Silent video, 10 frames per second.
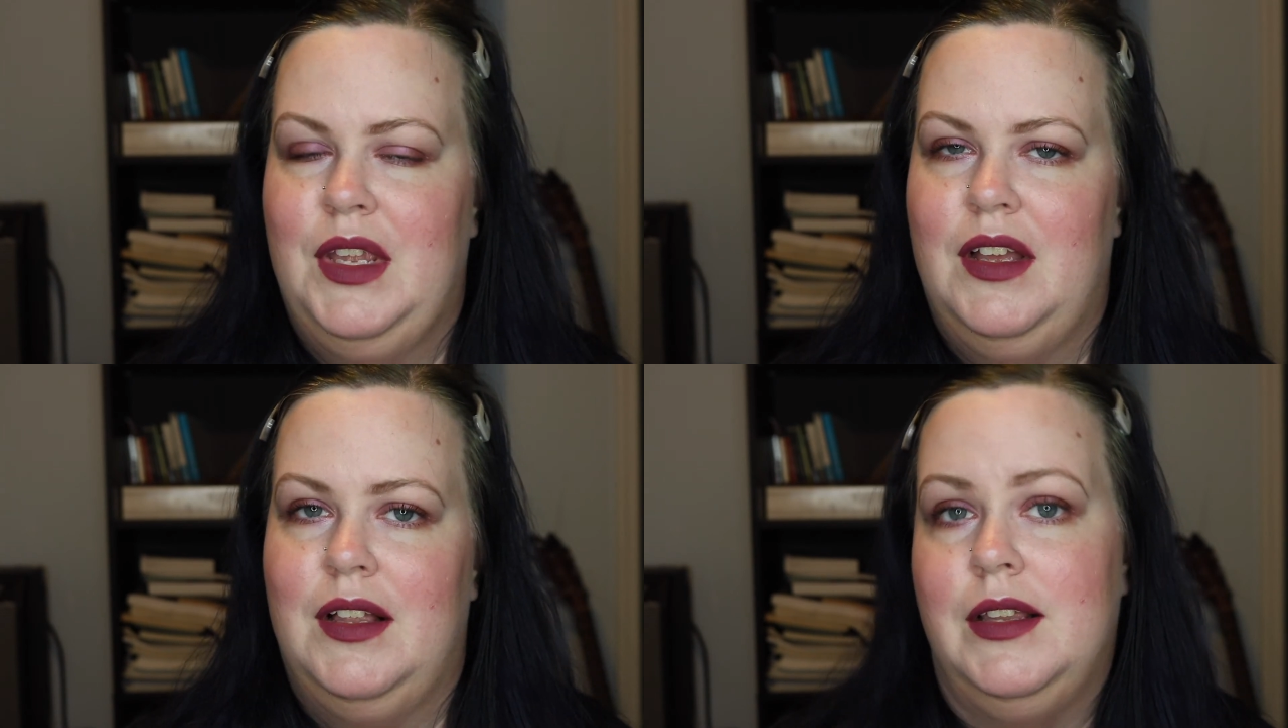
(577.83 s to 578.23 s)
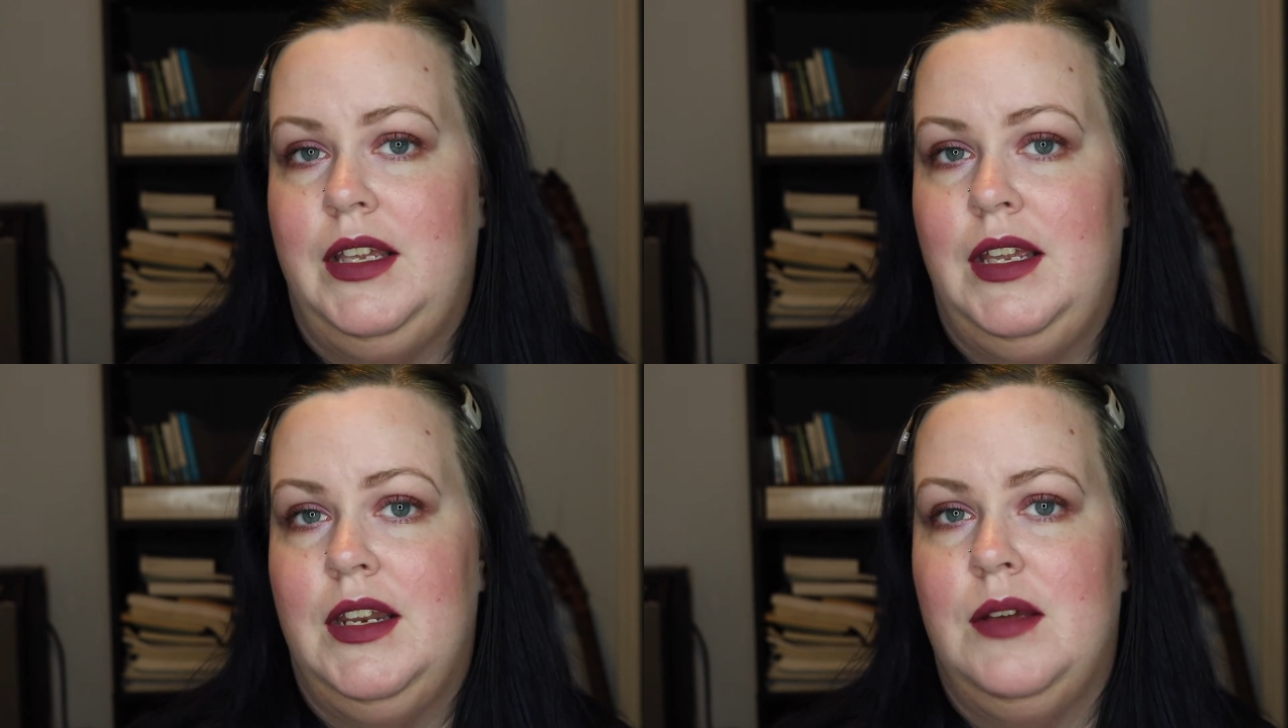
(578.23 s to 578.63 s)

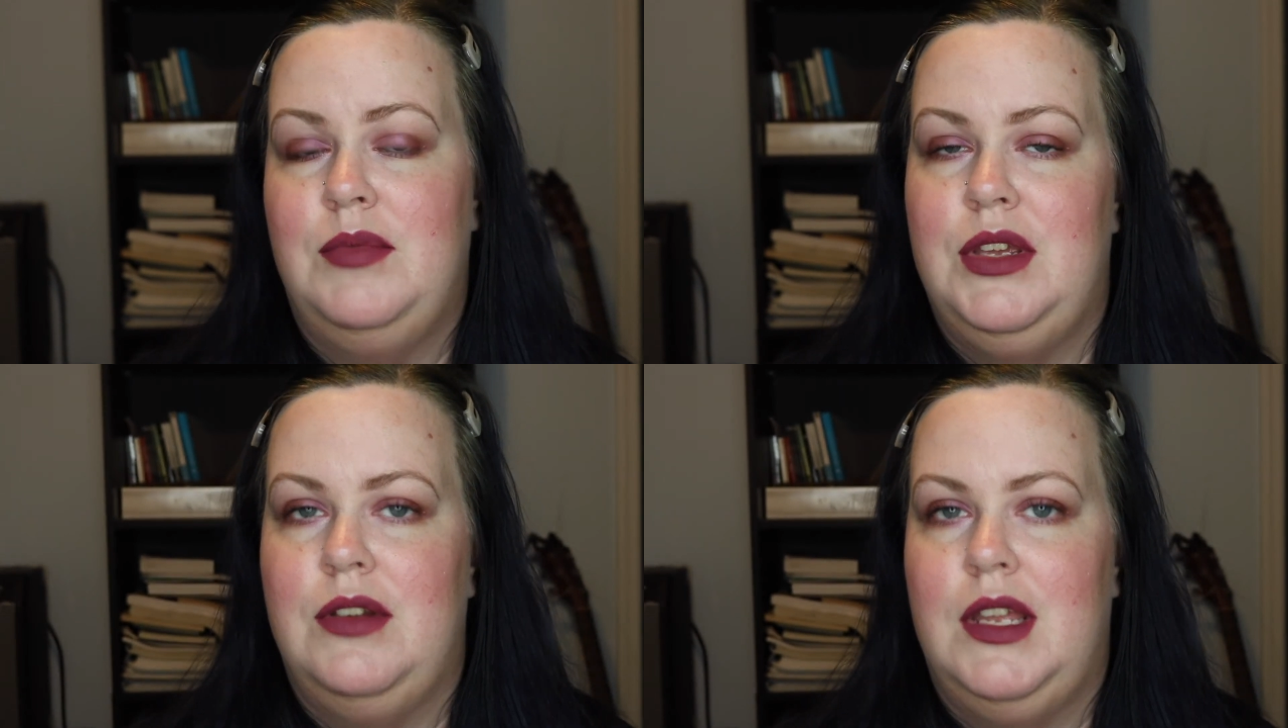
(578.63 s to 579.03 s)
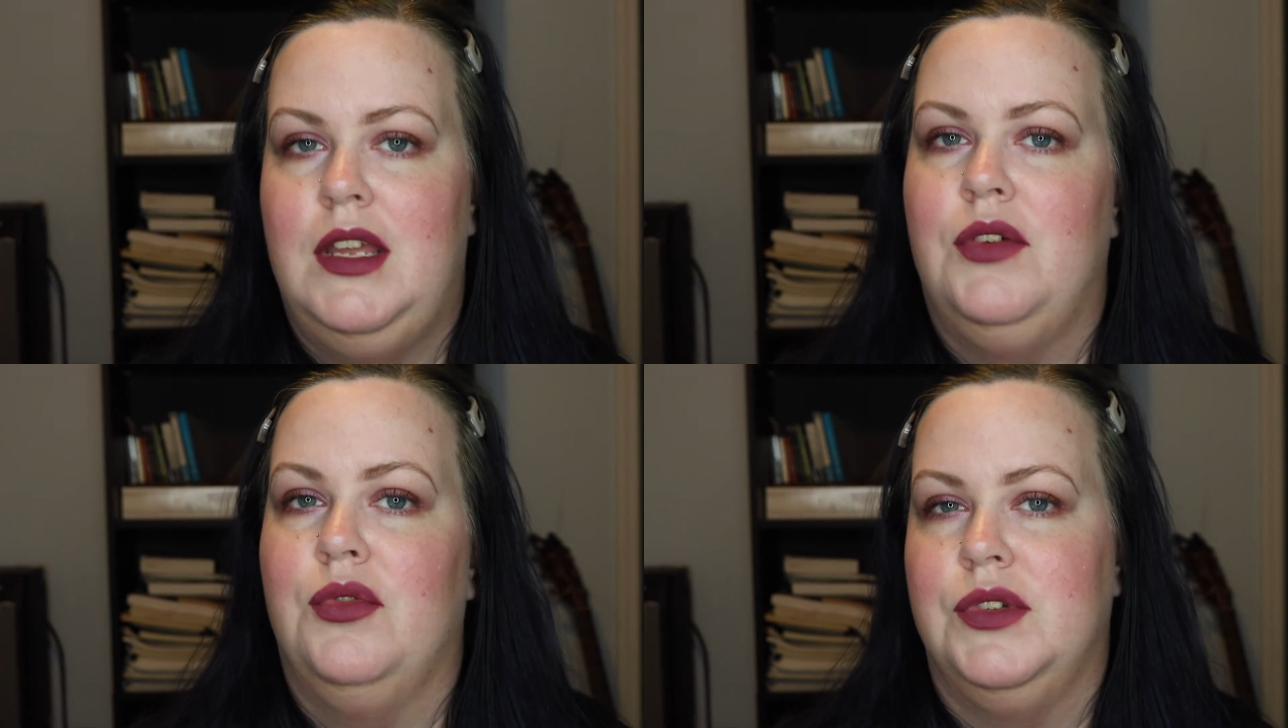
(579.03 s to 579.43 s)
clean
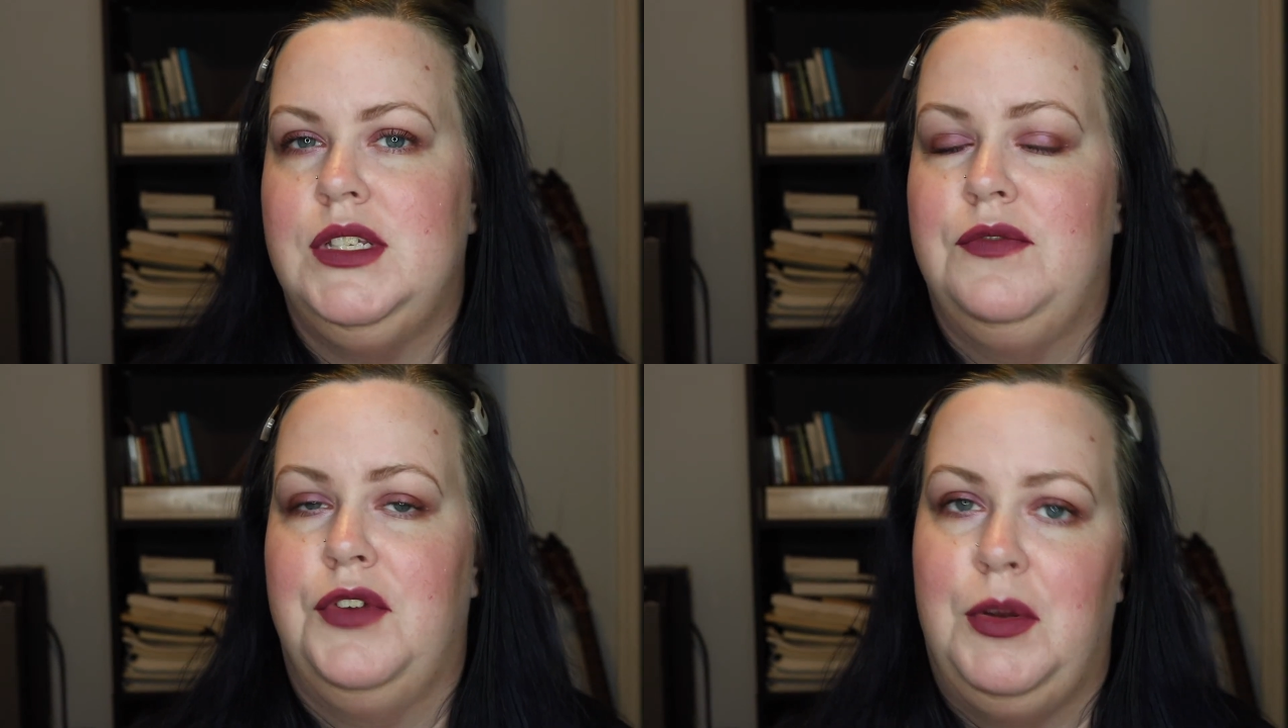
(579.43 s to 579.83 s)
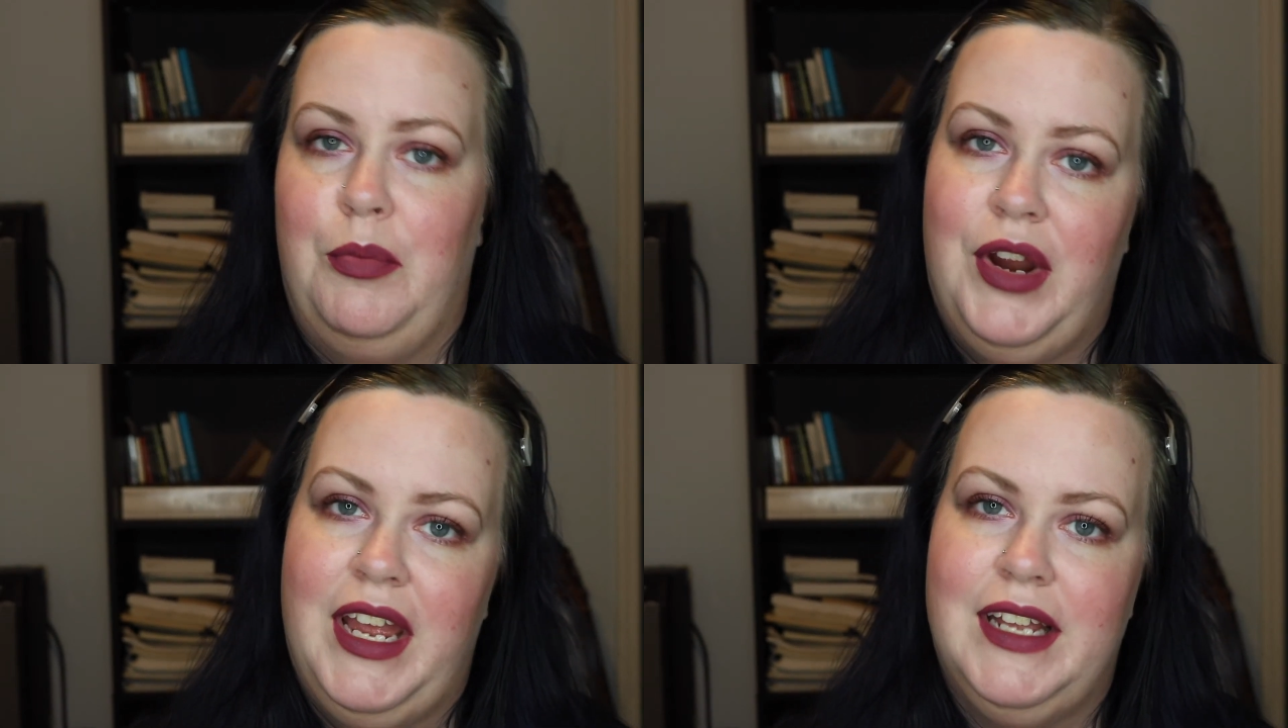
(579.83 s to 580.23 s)
beauty, cruelty-free
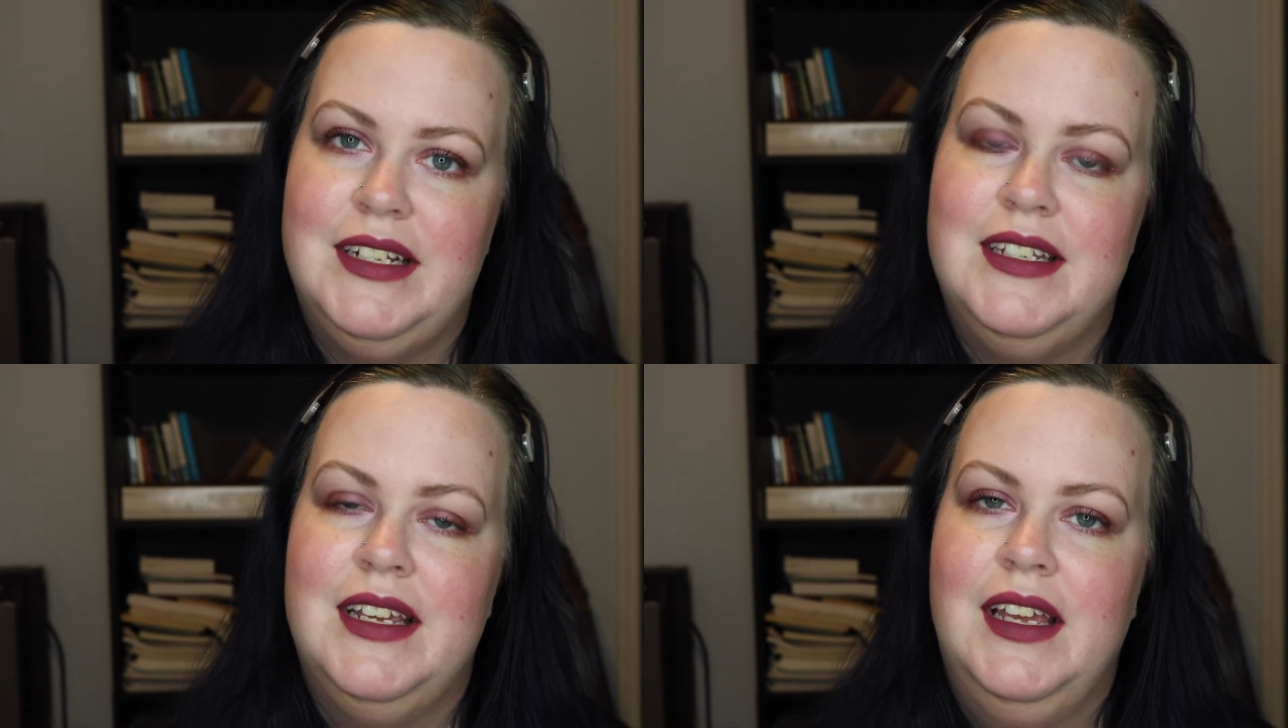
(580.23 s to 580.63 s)
brand.